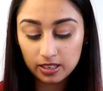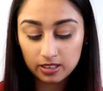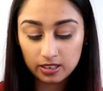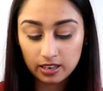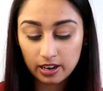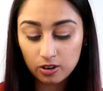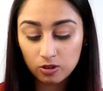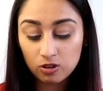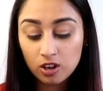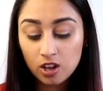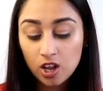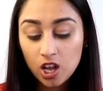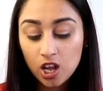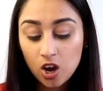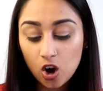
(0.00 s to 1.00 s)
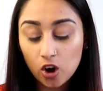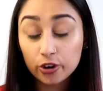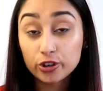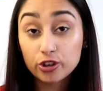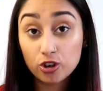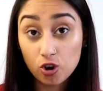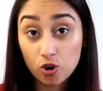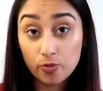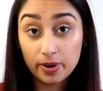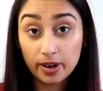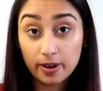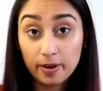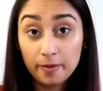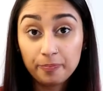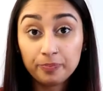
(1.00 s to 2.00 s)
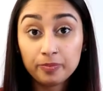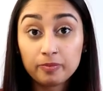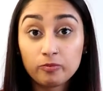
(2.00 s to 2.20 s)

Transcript: It's now October.